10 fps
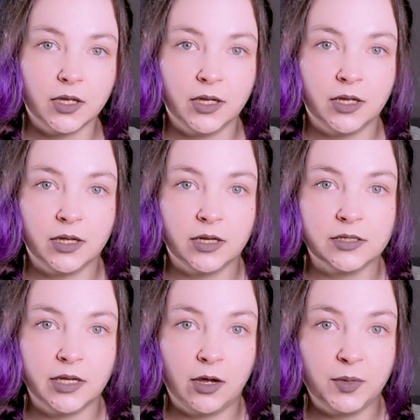
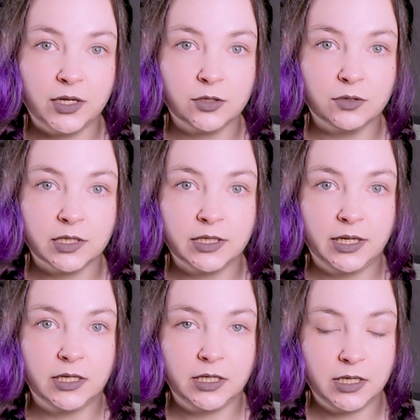And how many schools in
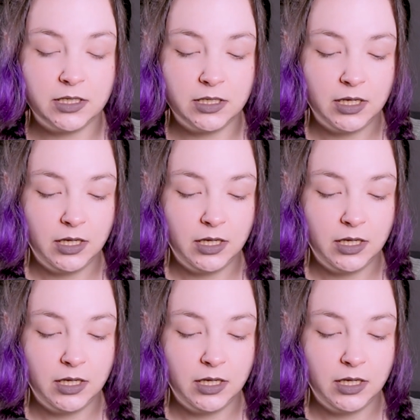Texas?